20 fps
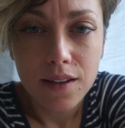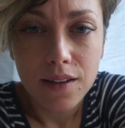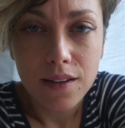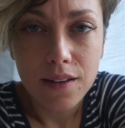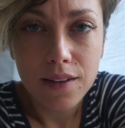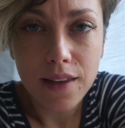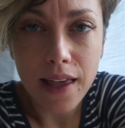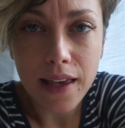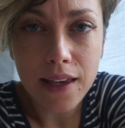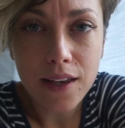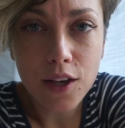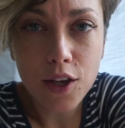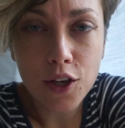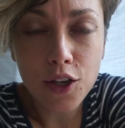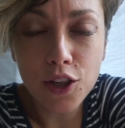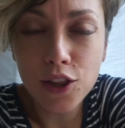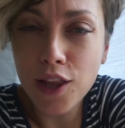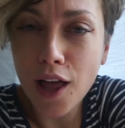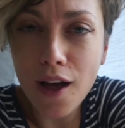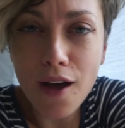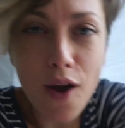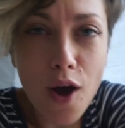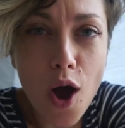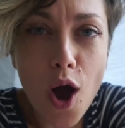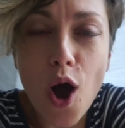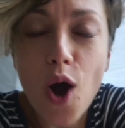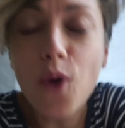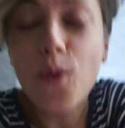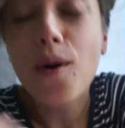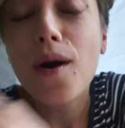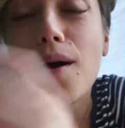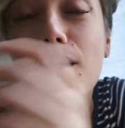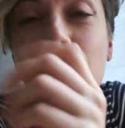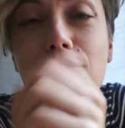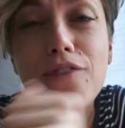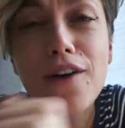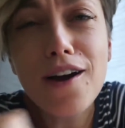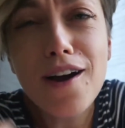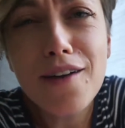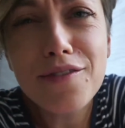Like, fuck
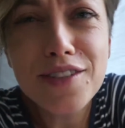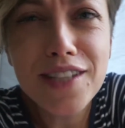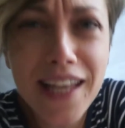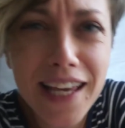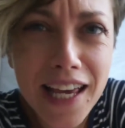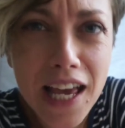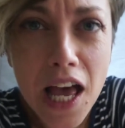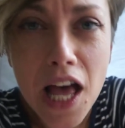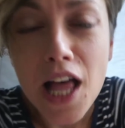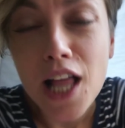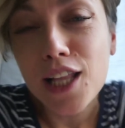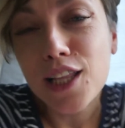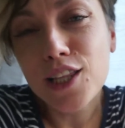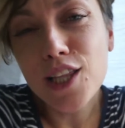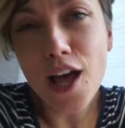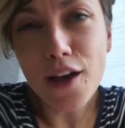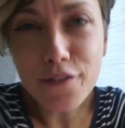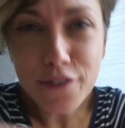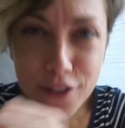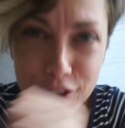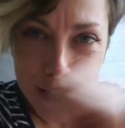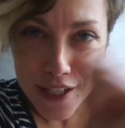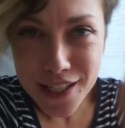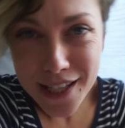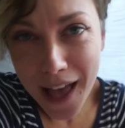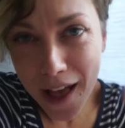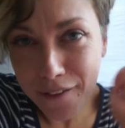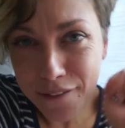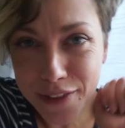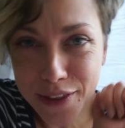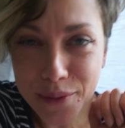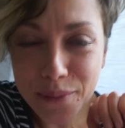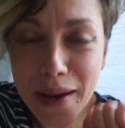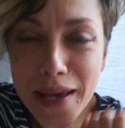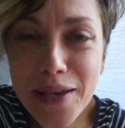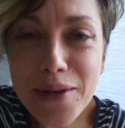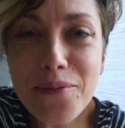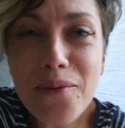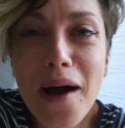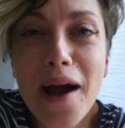off to like, love yourself the way
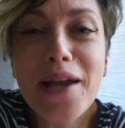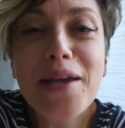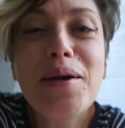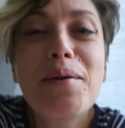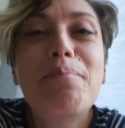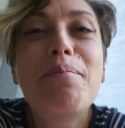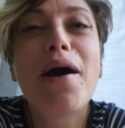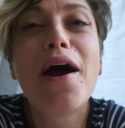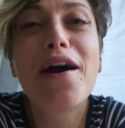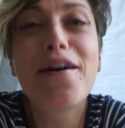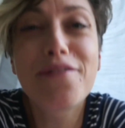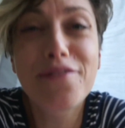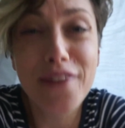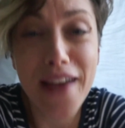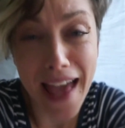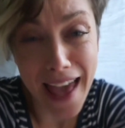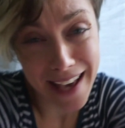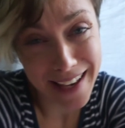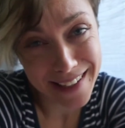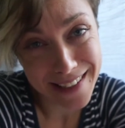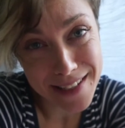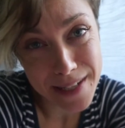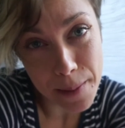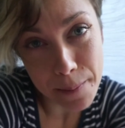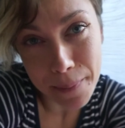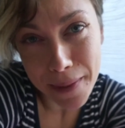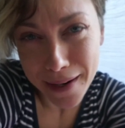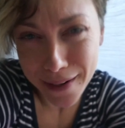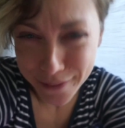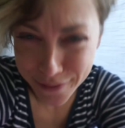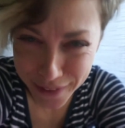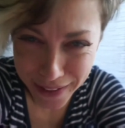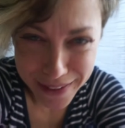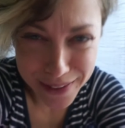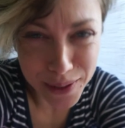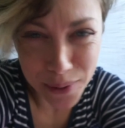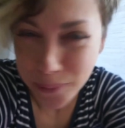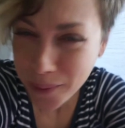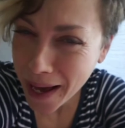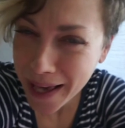you are. You're perfect. You're perfect
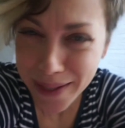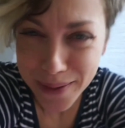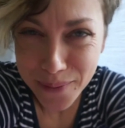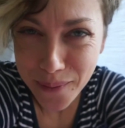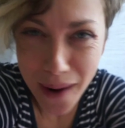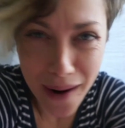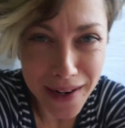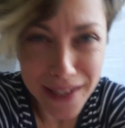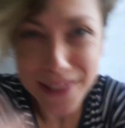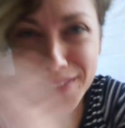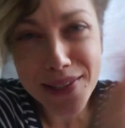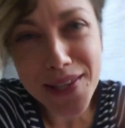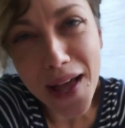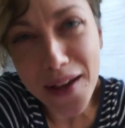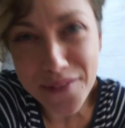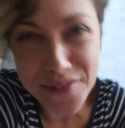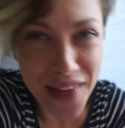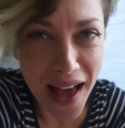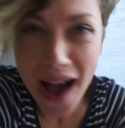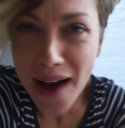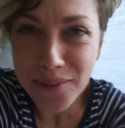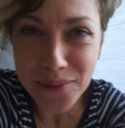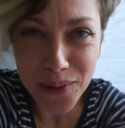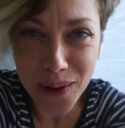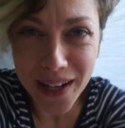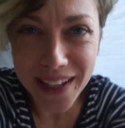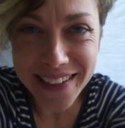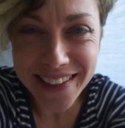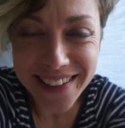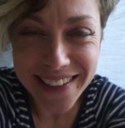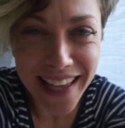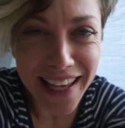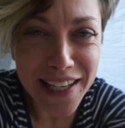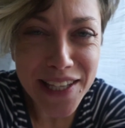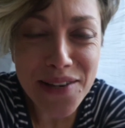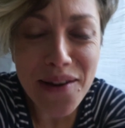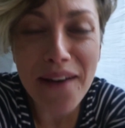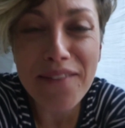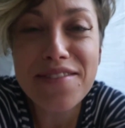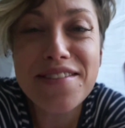the way you are. I love that one. Like,
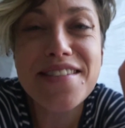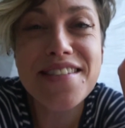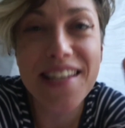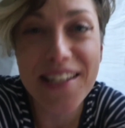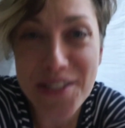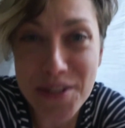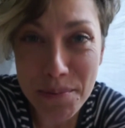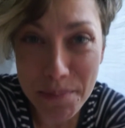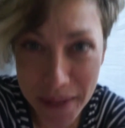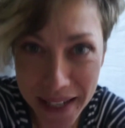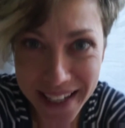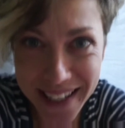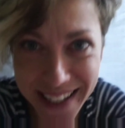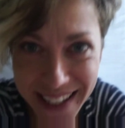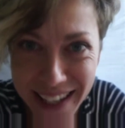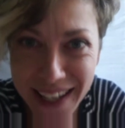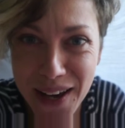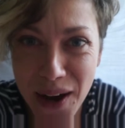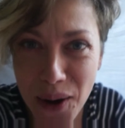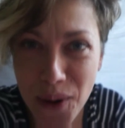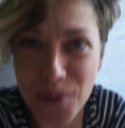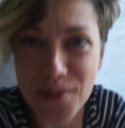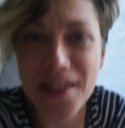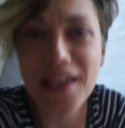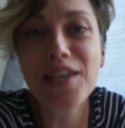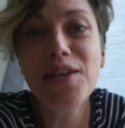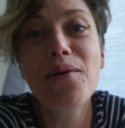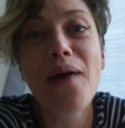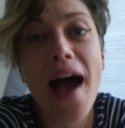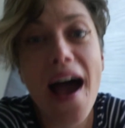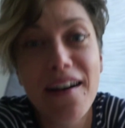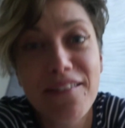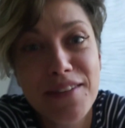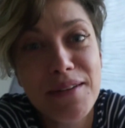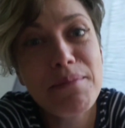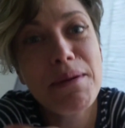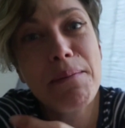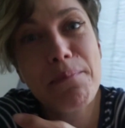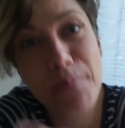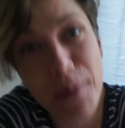you have such a big ego that you have to
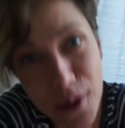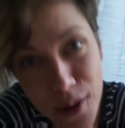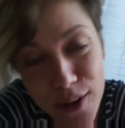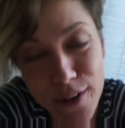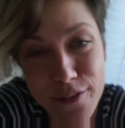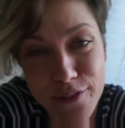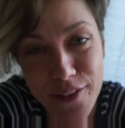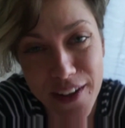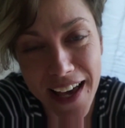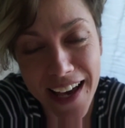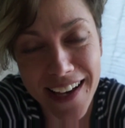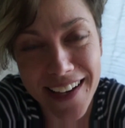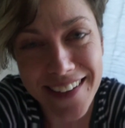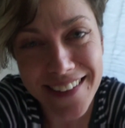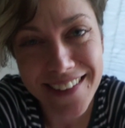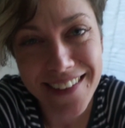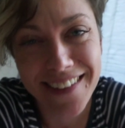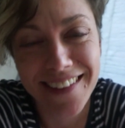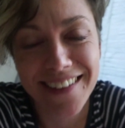be perfect